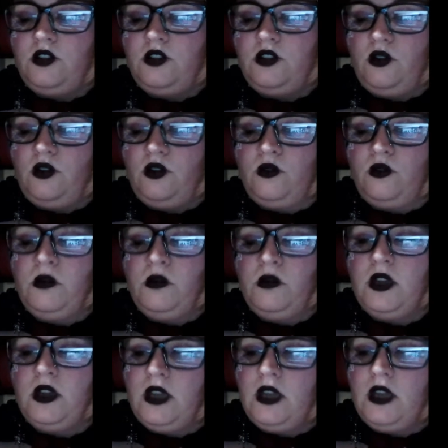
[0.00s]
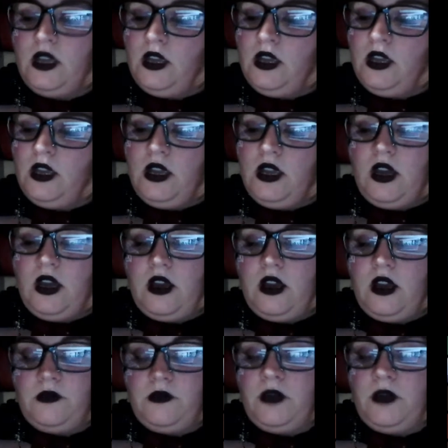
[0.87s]
tube.
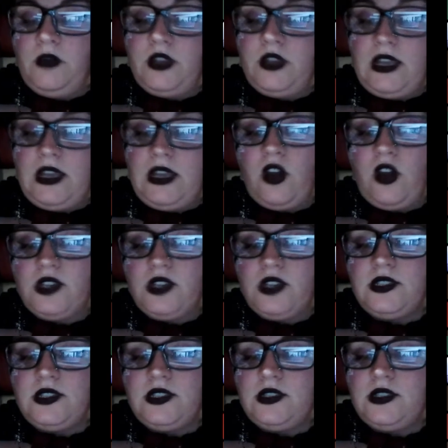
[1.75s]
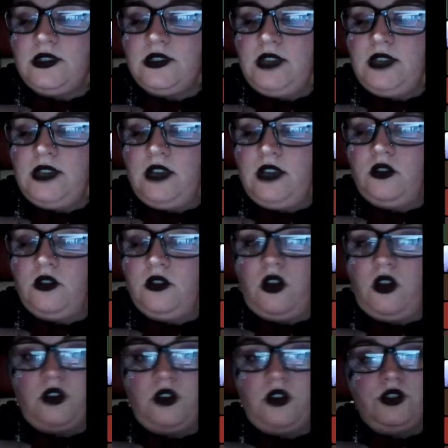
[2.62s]
It honestly doesn't take
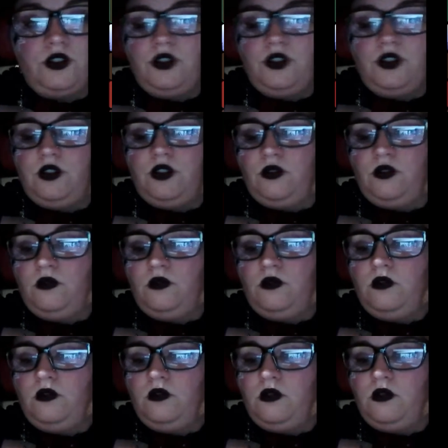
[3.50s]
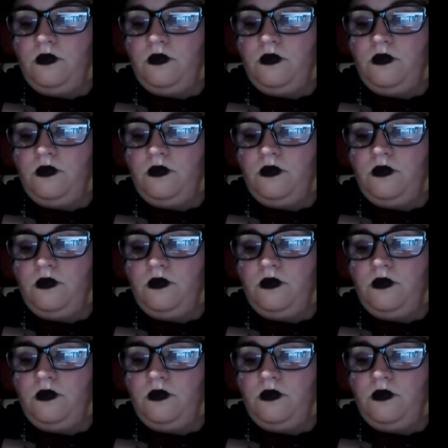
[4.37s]
long to do.